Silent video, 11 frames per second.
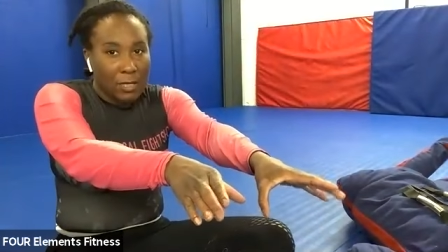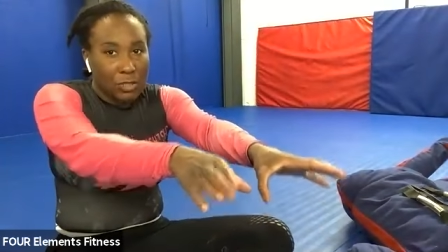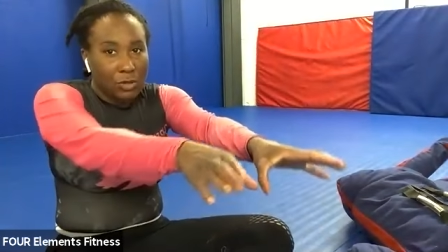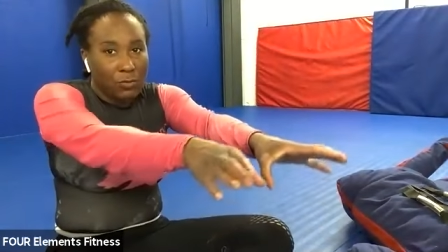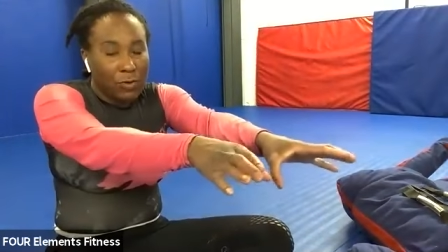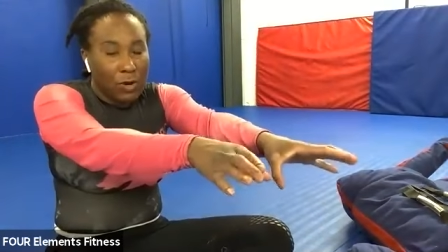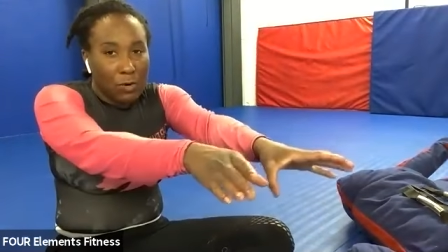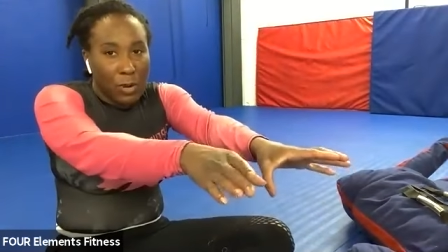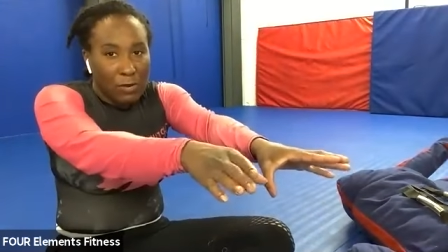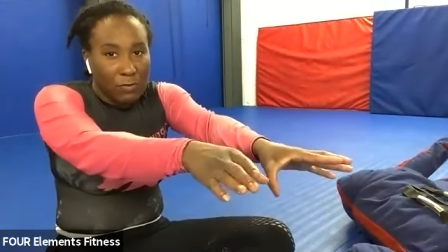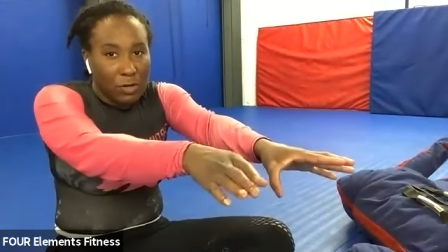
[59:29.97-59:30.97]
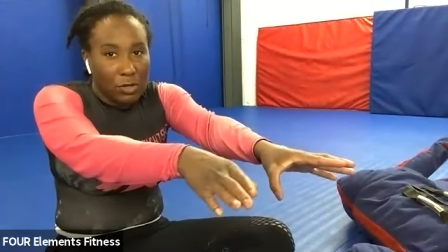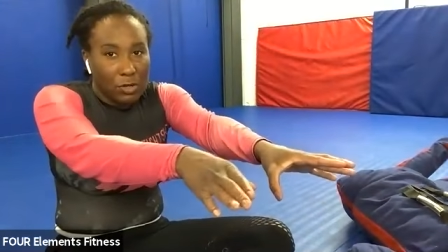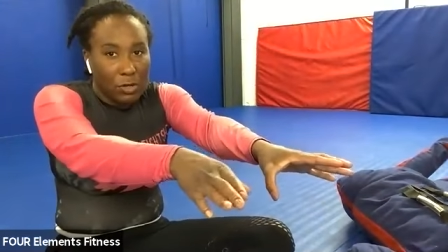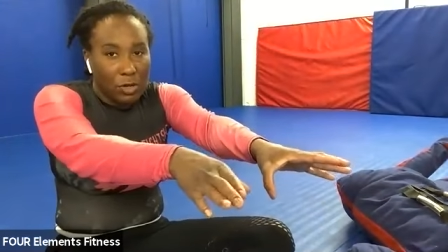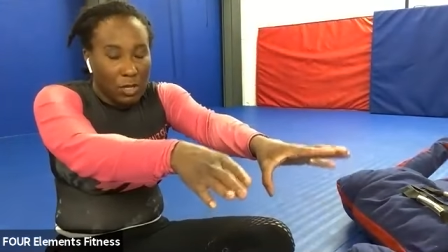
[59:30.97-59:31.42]
too far away for
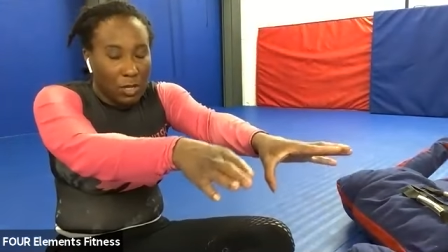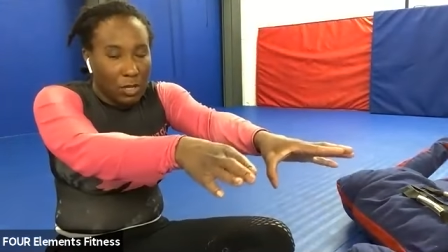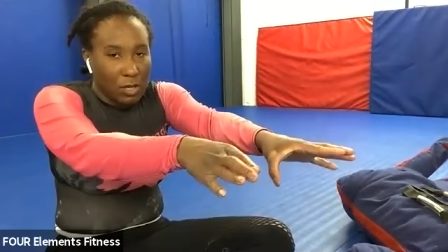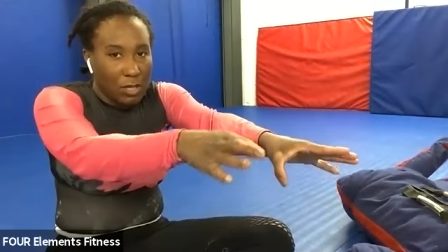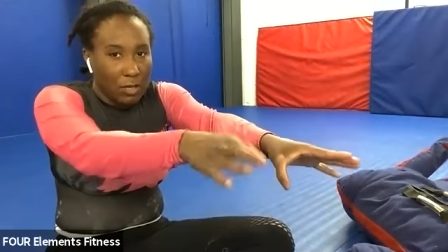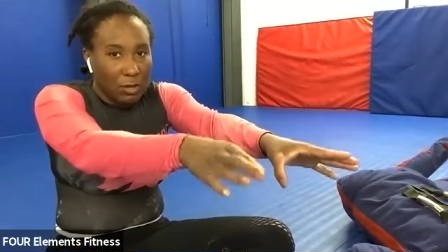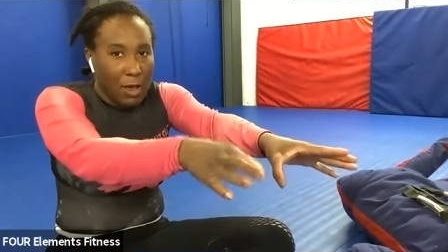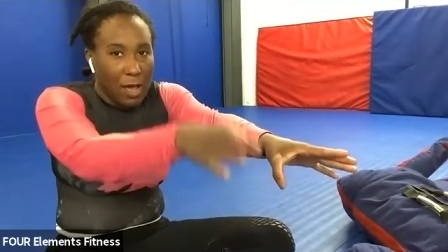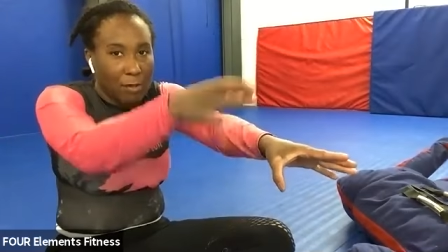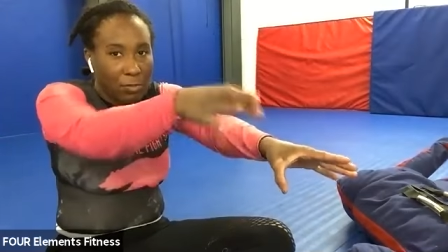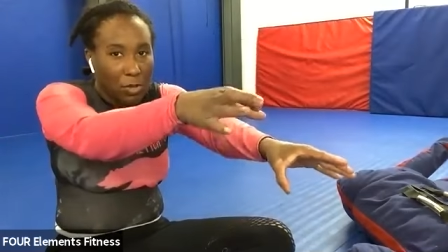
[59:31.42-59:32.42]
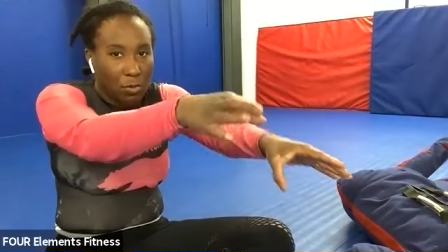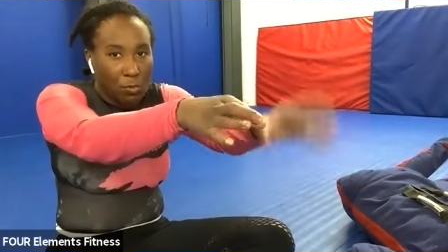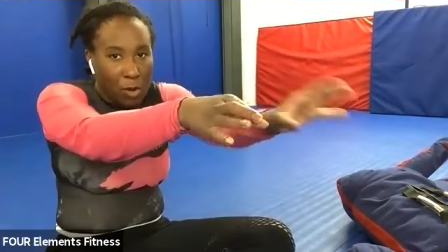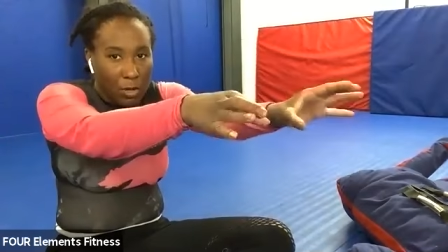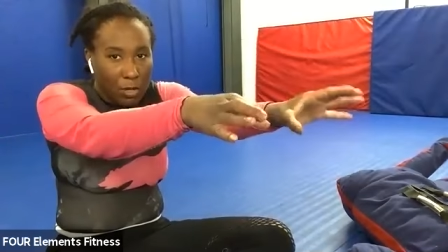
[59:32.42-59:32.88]
you to grab, you can
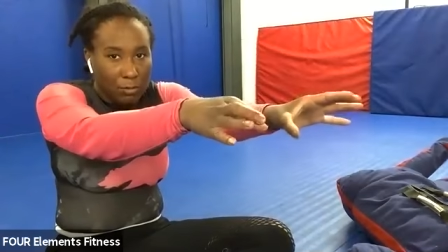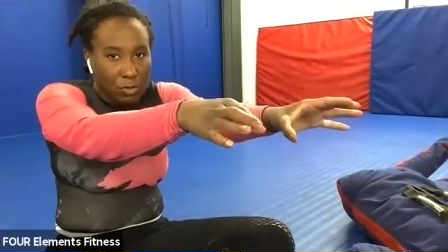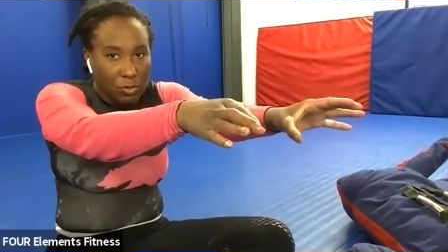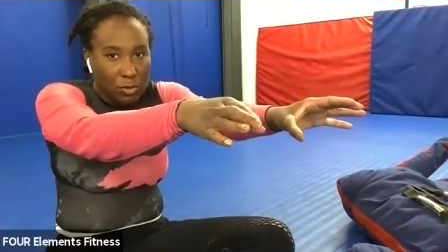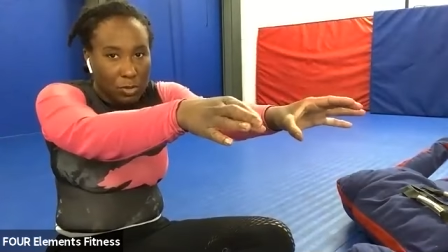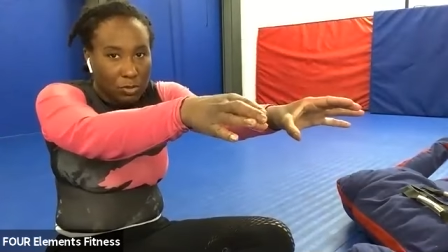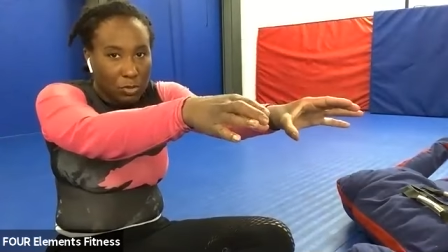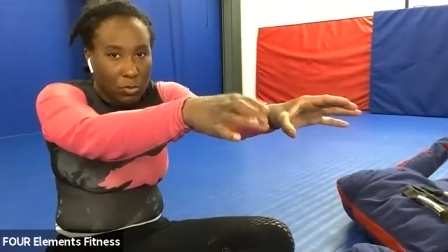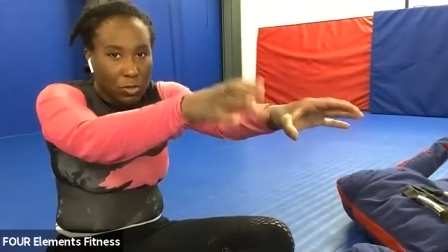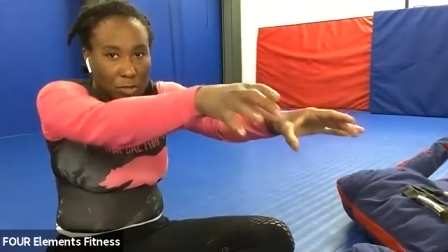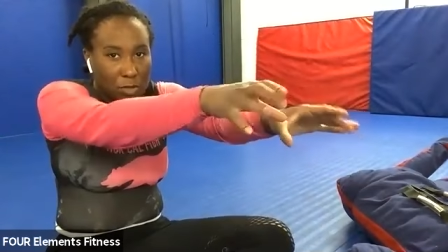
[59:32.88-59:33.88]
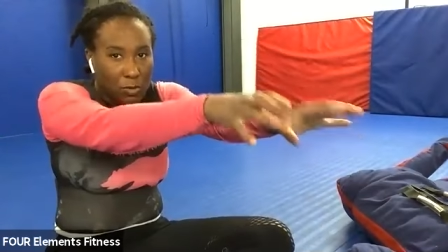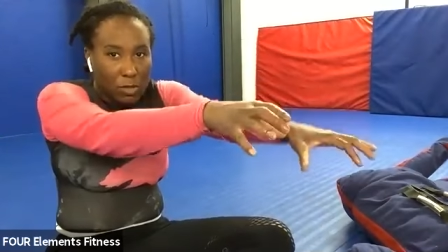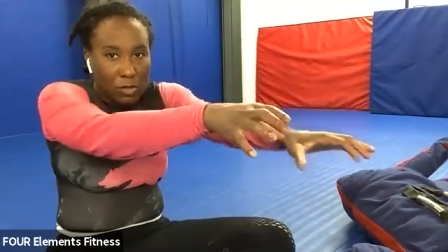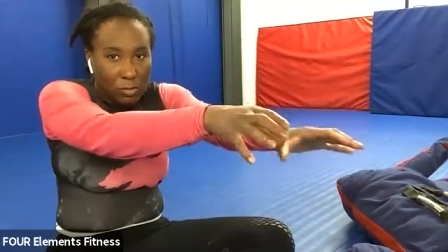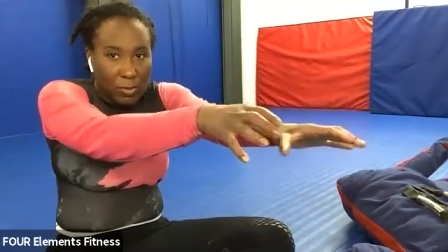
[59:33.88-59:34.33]
walk up to her torso a
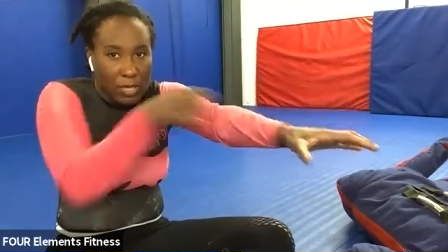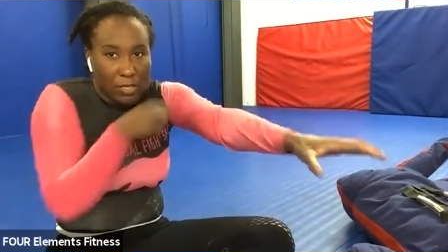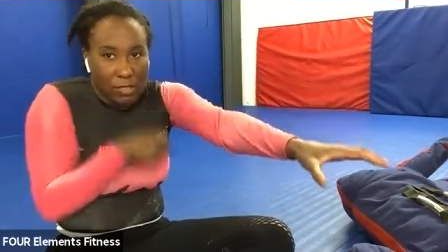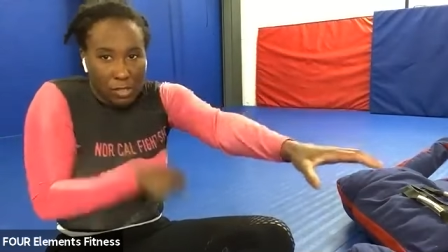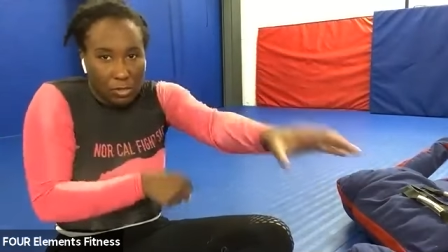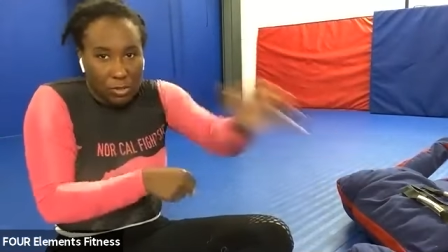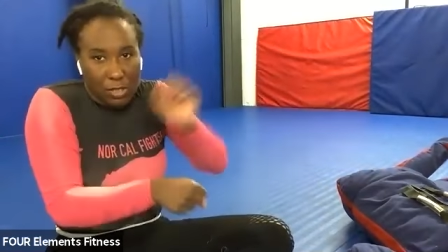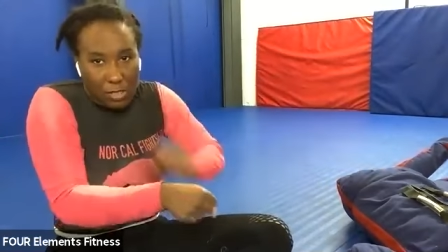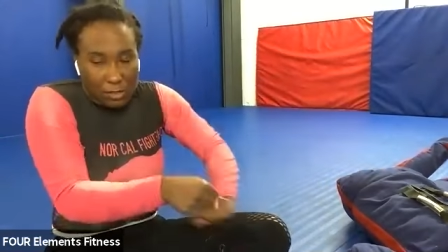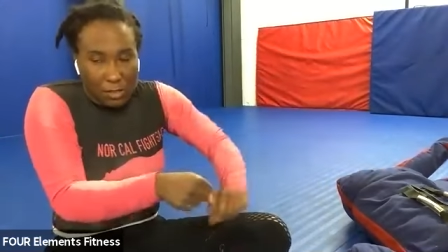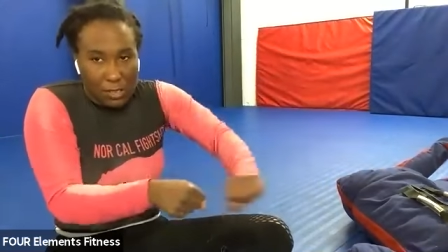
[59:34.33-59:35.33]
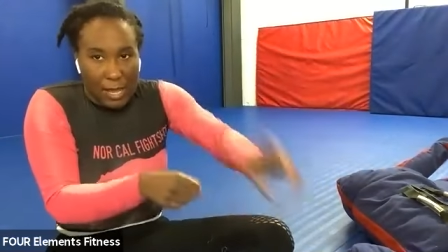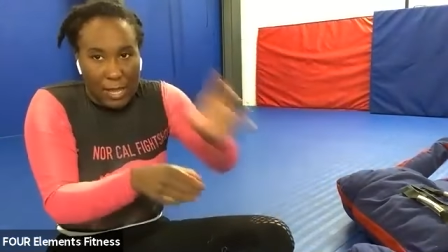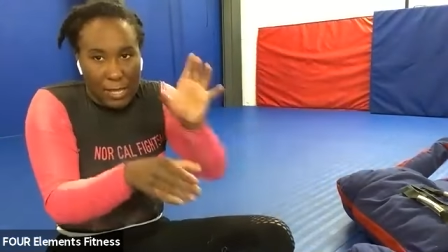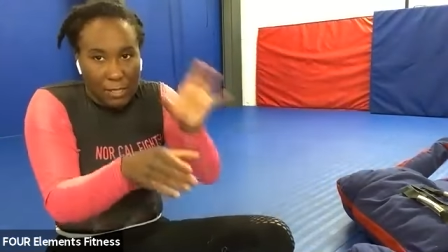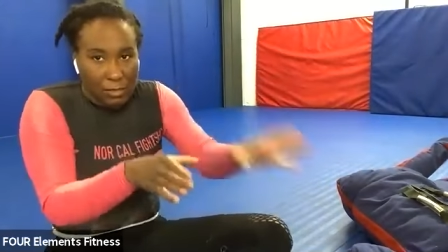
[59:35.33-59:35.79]
little bit until you can get to the hand.